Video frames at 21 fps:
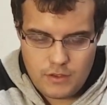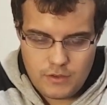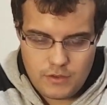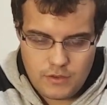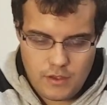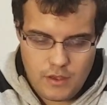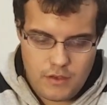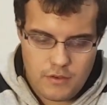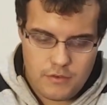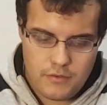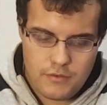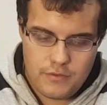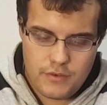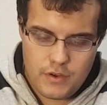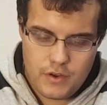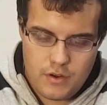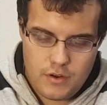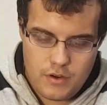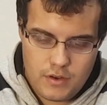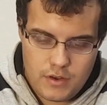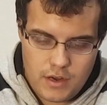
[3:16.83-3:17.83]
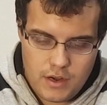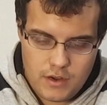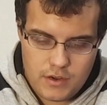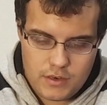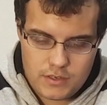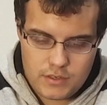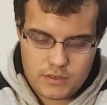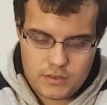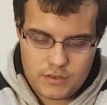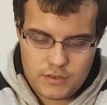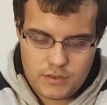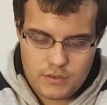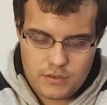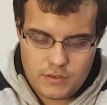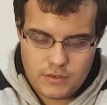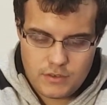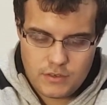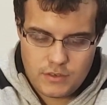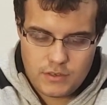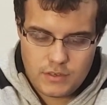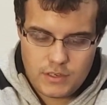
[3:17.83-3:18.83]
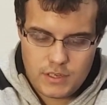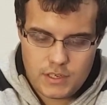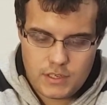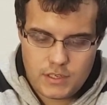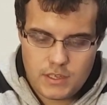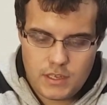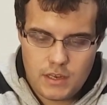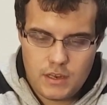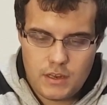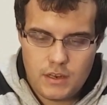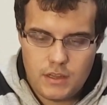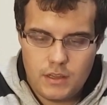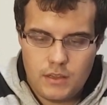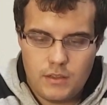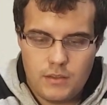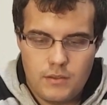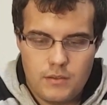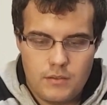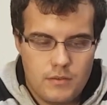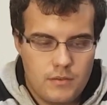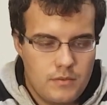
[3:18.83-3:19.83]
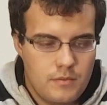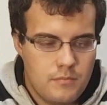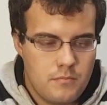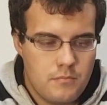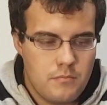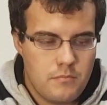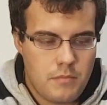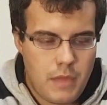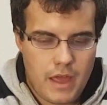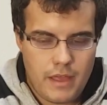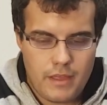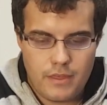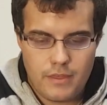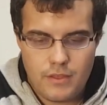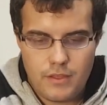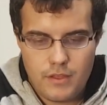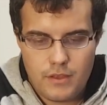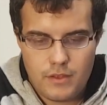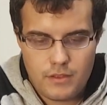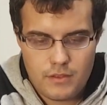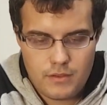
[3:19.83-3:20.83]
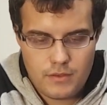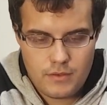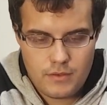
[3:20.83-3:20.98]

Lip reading: So further, there's just a little pamphlet